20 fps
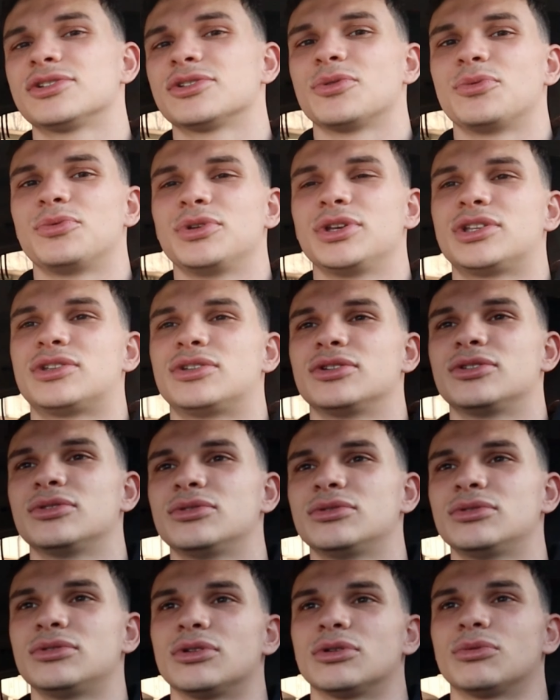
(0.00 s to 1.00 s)
this is a week
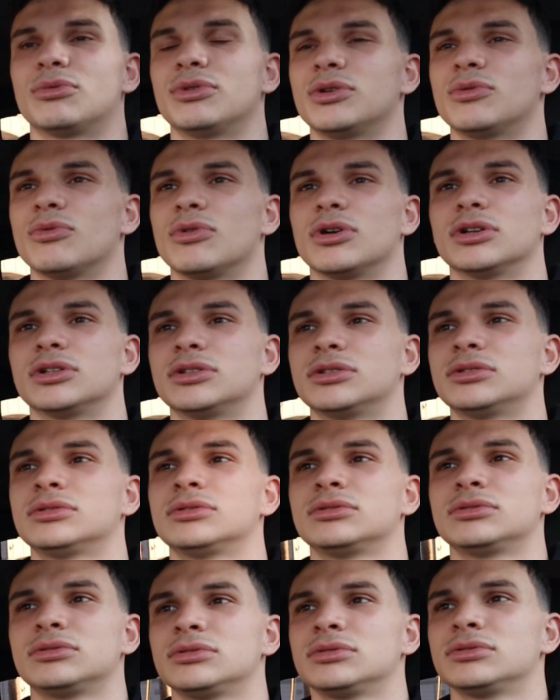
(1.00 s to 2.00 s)
2 or week 1.
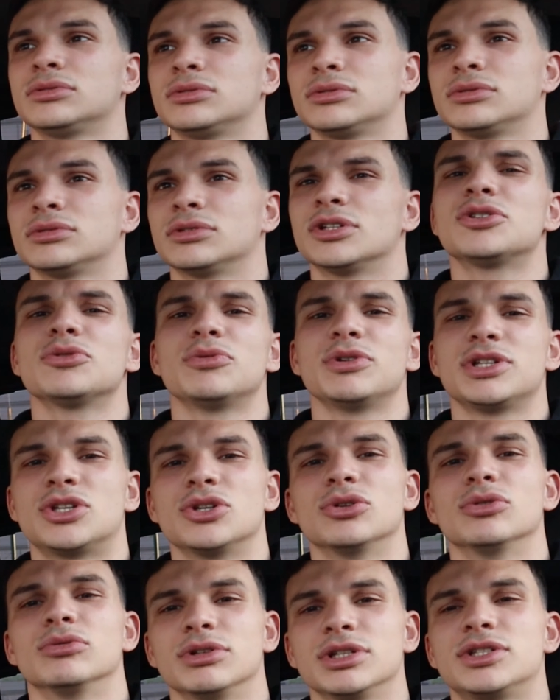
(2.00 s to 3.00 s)
This is week
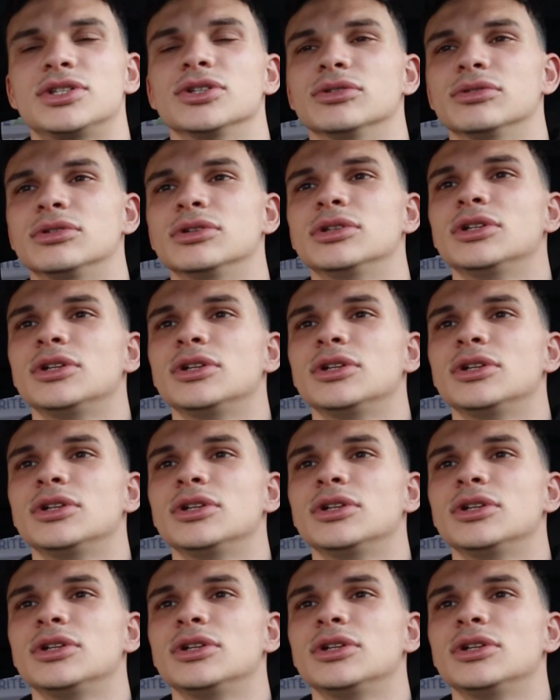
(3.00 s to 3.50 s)
2.